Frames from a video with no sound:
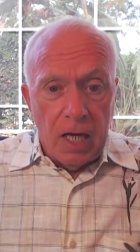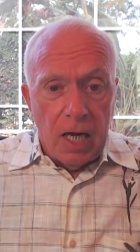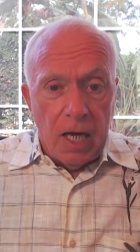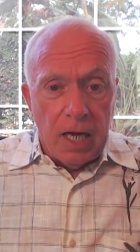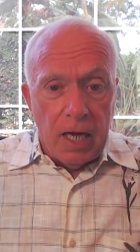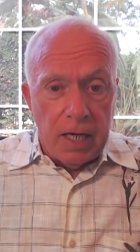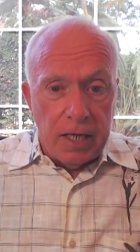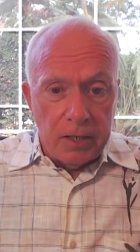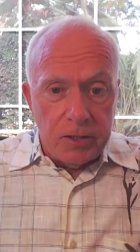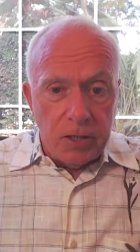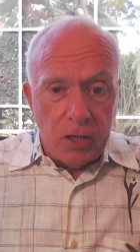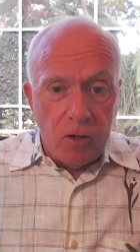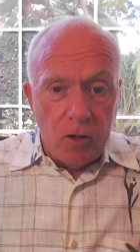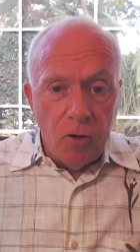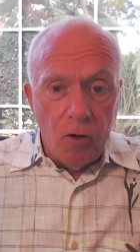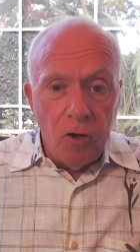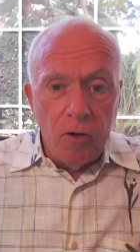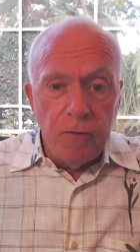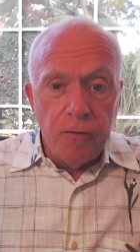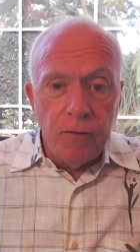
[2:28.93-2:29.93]
It is a
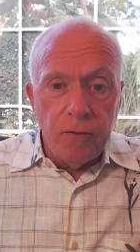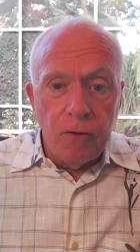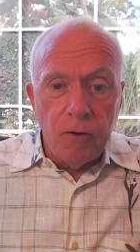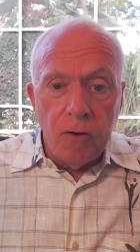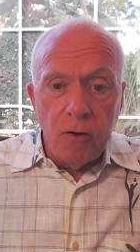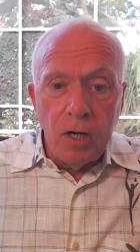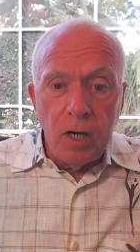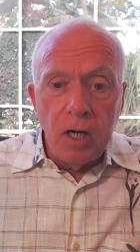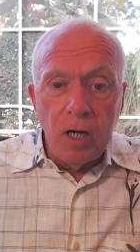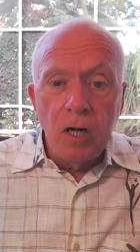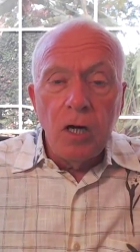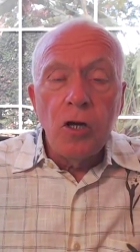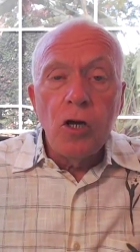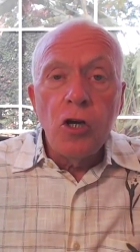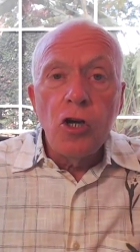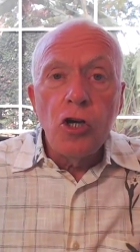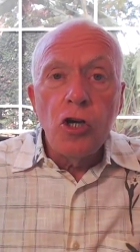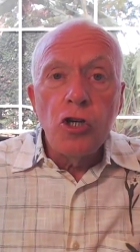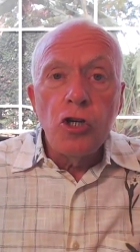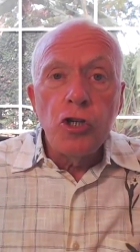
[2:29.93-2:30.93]
call for
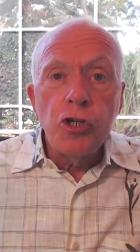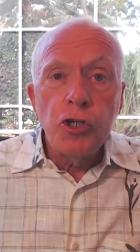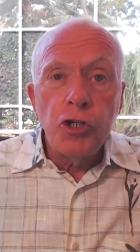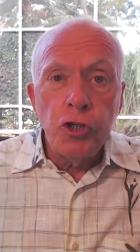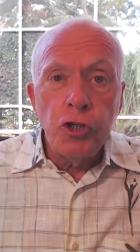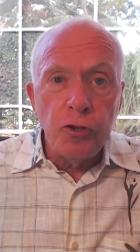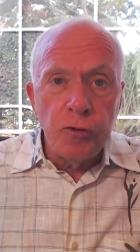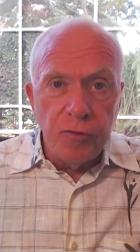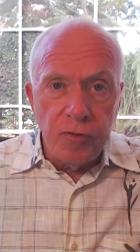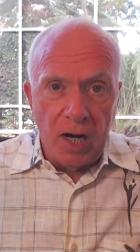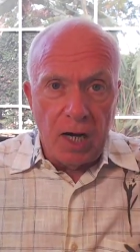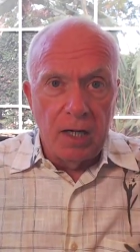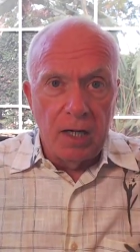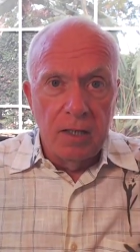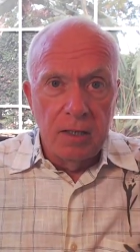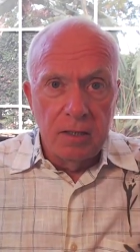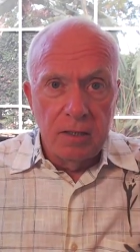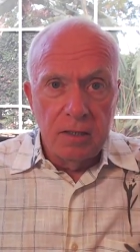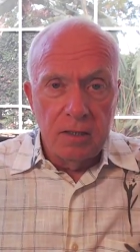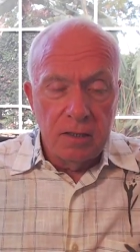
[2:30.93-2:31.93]
Shuva
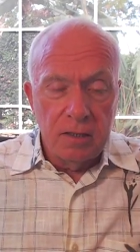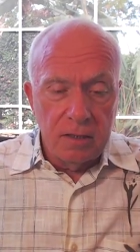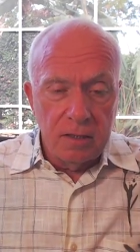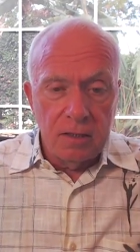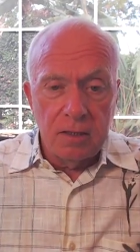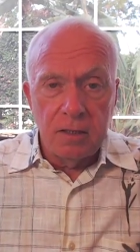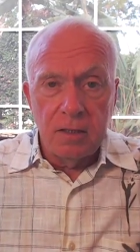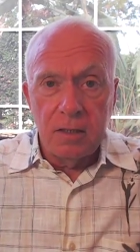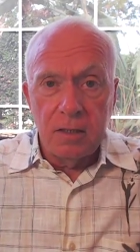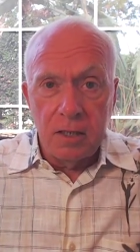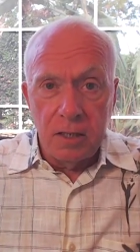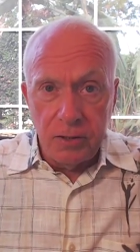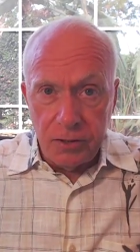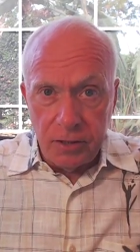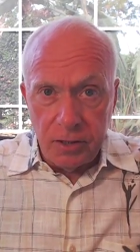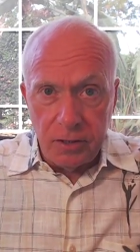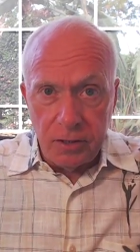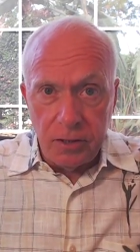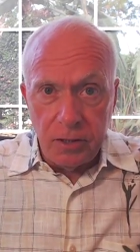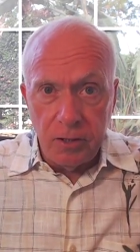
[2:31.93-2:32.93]
is
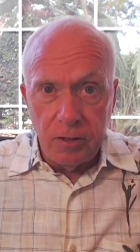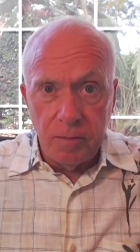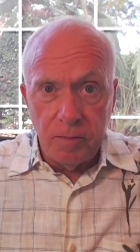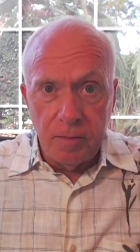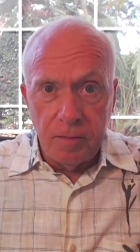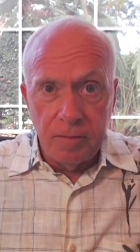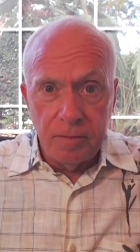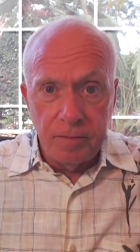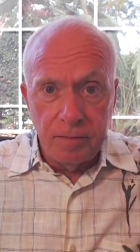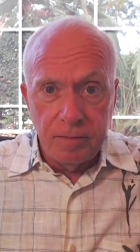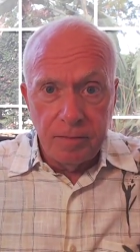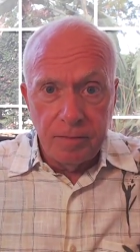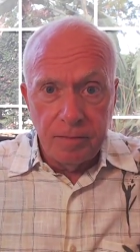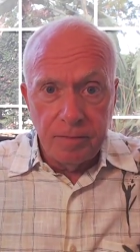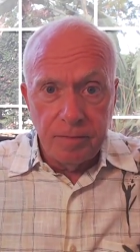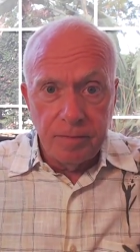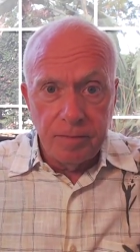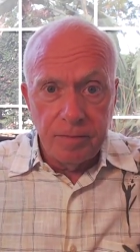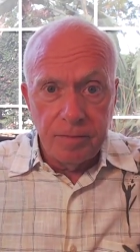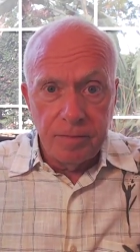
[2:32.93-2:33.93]
the term.
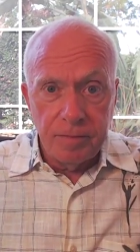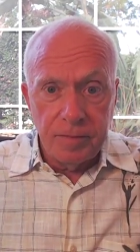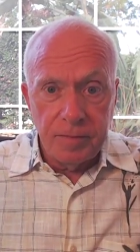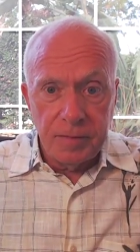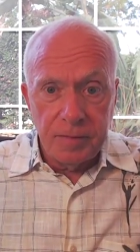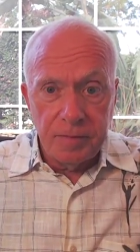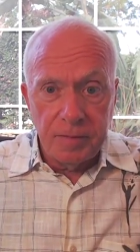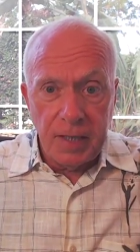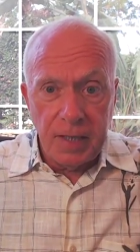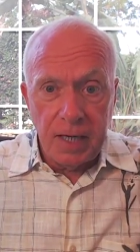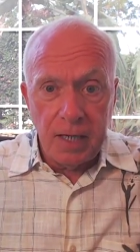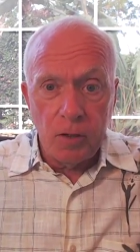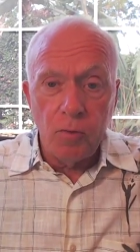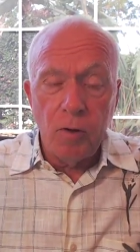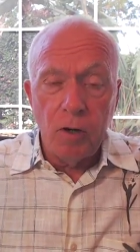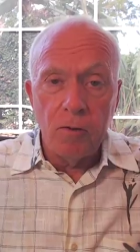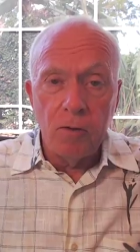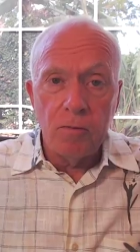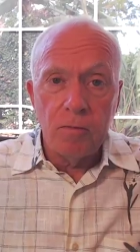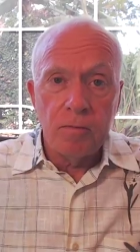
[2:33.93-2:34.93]
End
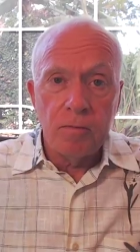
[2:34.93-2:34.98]
quote.